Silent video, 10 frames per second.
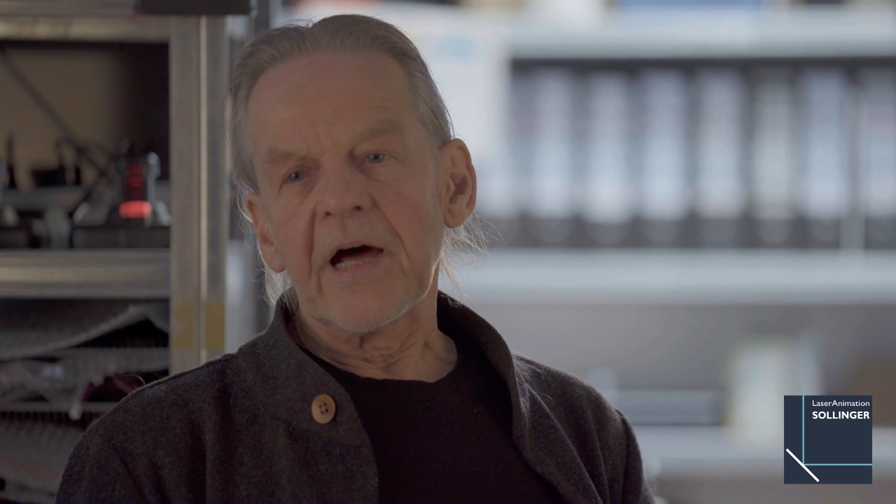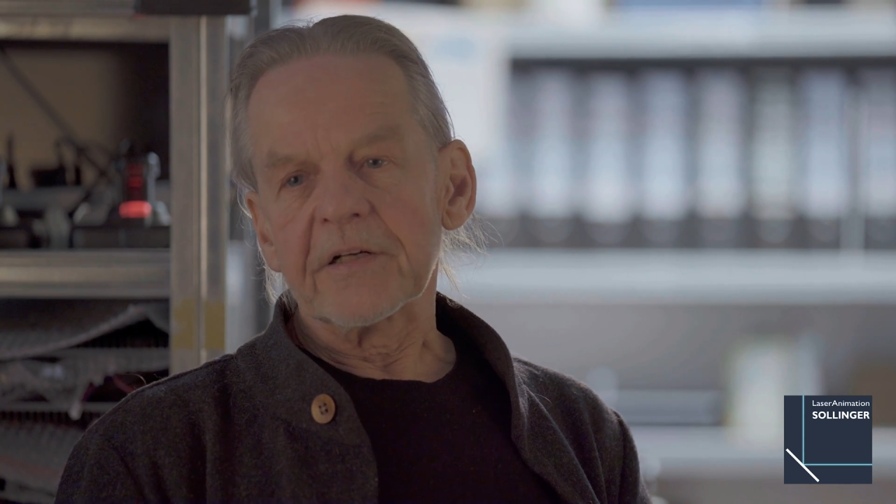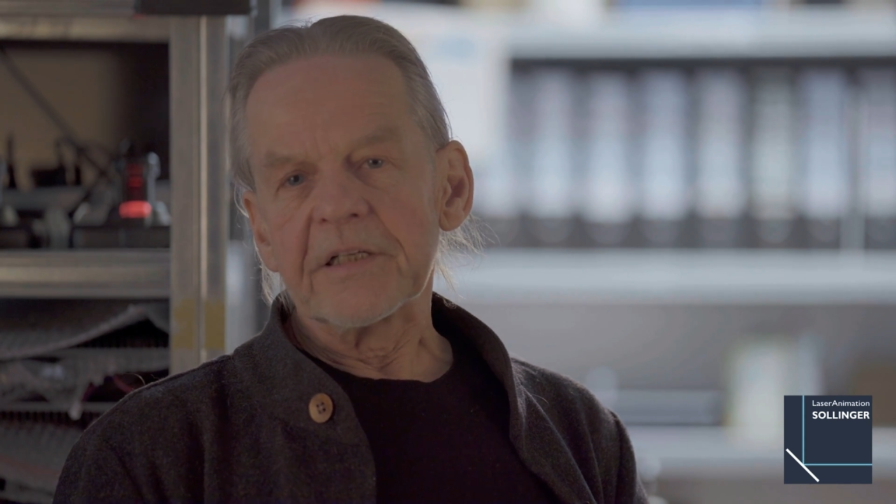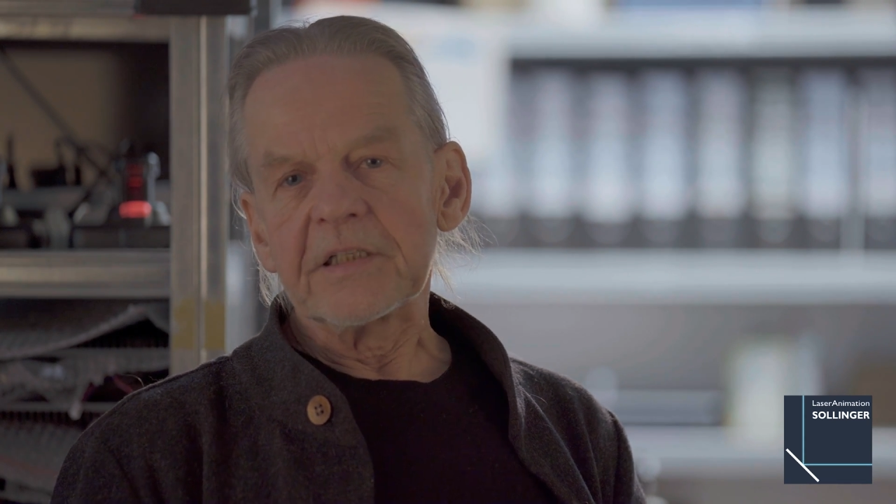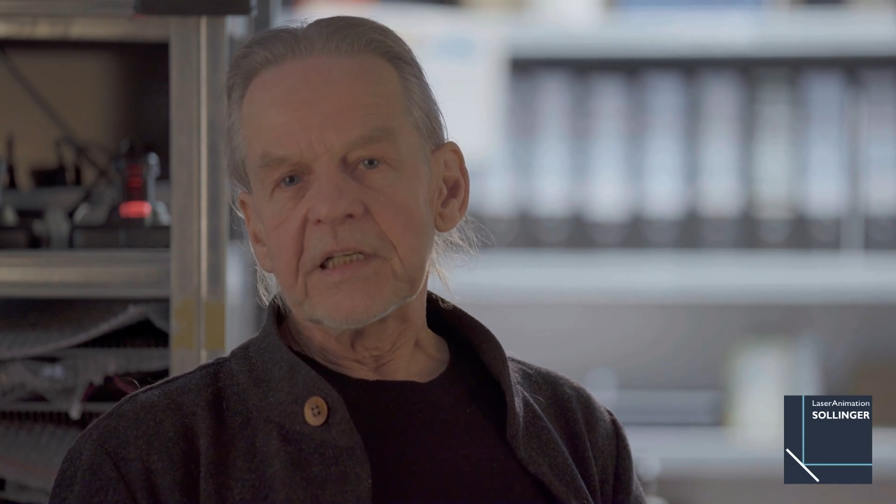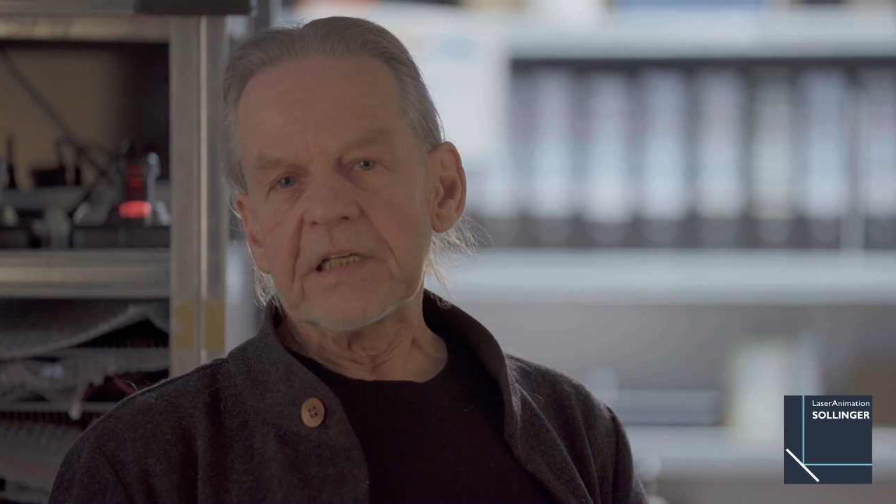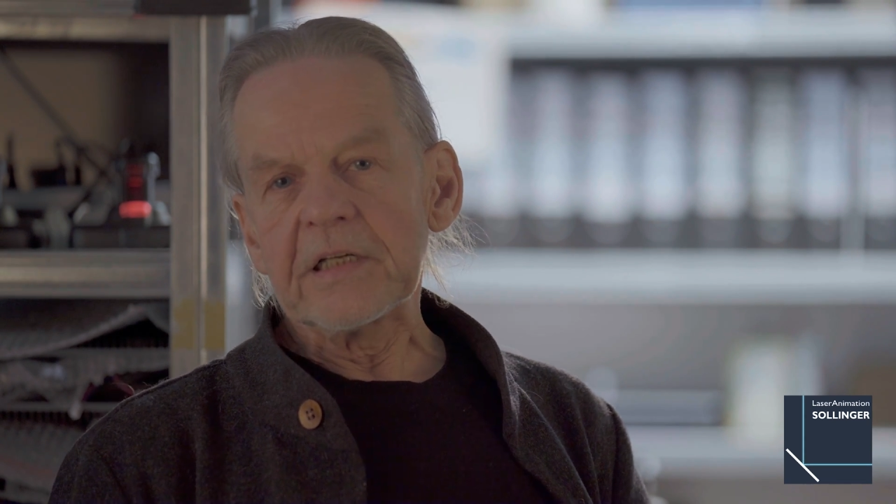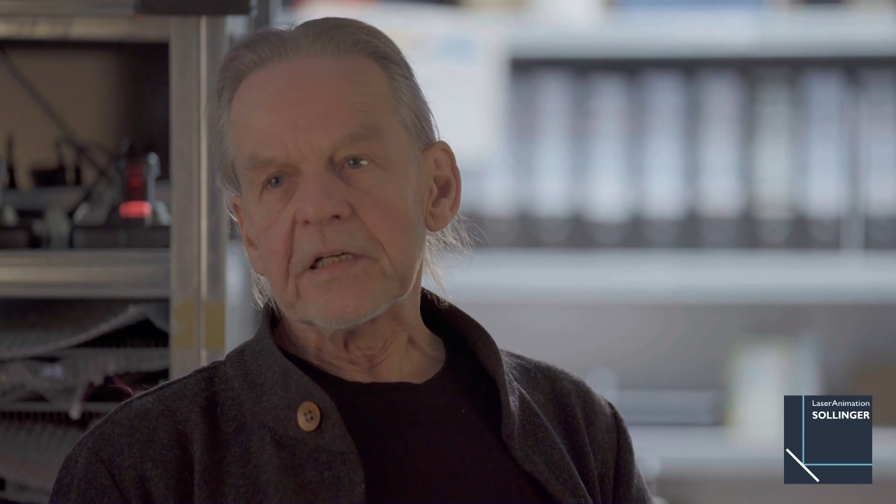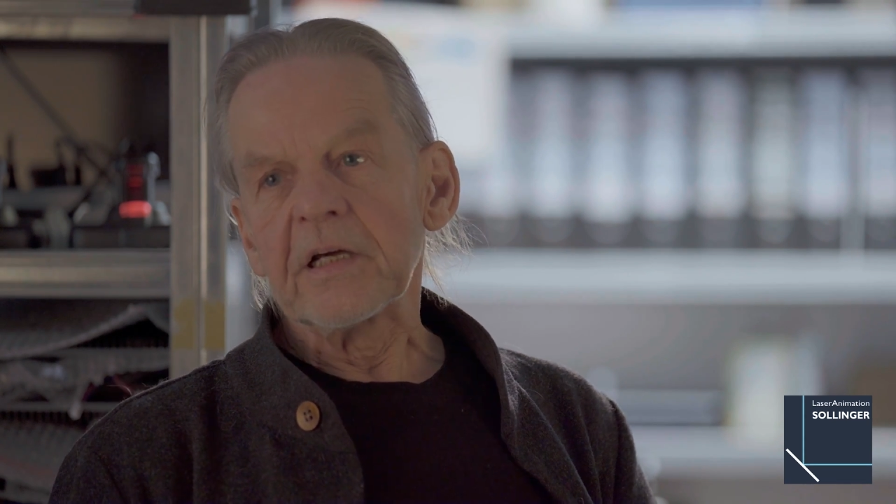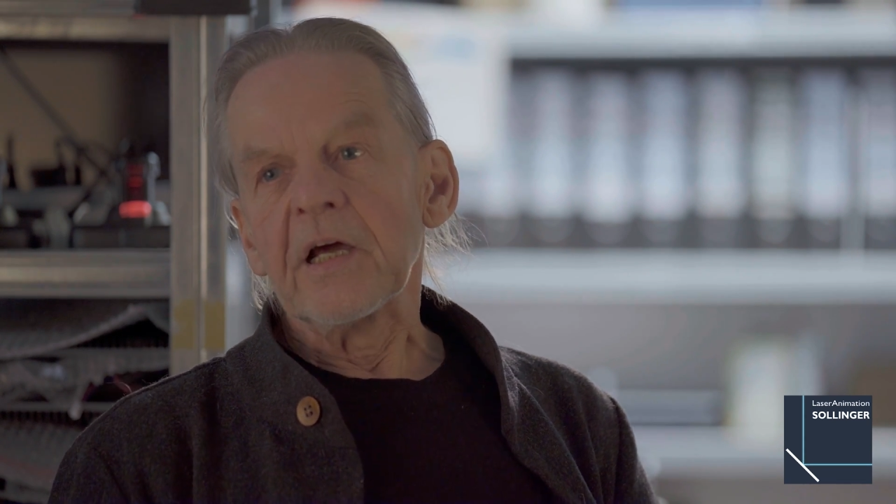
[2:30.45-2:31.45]

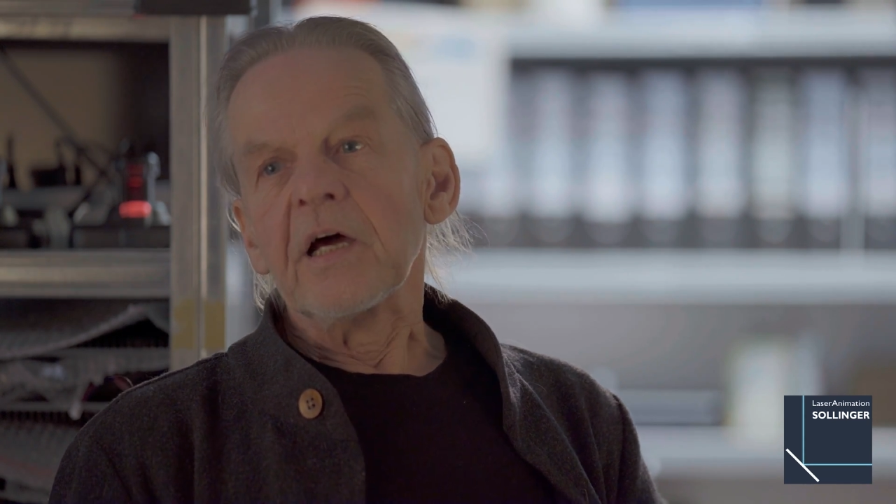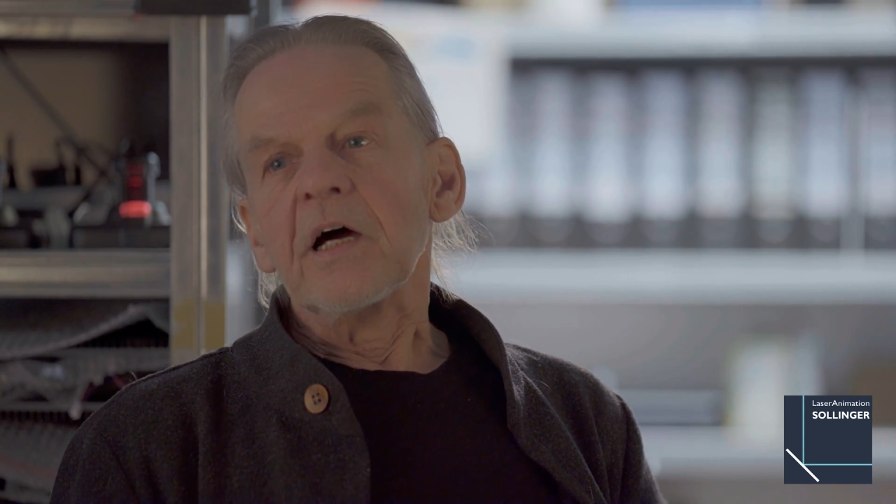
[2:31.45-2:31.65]
R&D